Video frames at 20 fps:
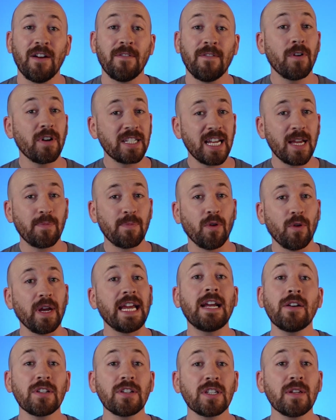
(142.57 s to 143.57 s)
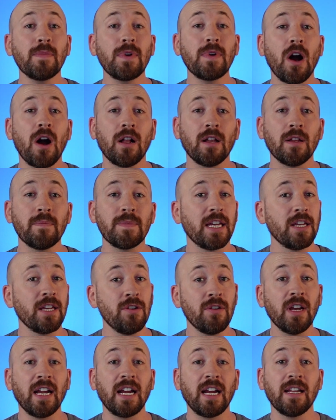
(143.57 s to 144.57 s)
For example, here's some columns that
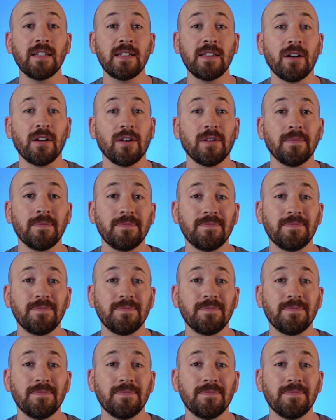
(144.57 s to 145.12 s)
you can consider.